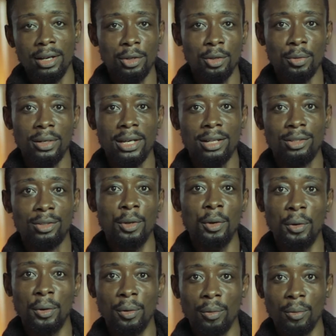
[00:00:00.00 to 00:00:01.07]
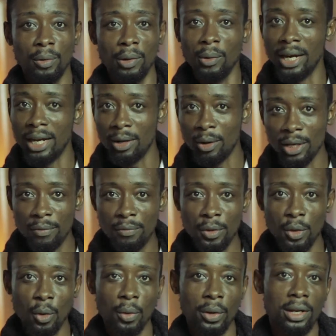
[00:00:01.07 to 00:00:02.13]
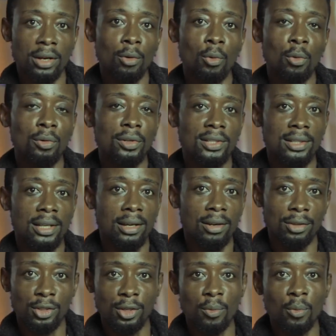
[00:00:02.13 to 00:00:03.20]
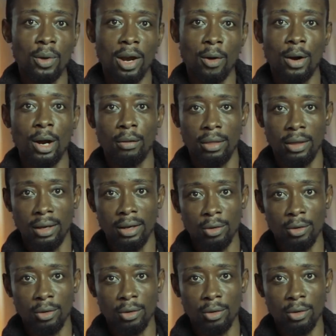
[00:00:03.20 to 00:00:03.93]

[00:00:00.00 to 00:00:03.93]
You get to know whether, if you're in Ogun State or somewhere around there,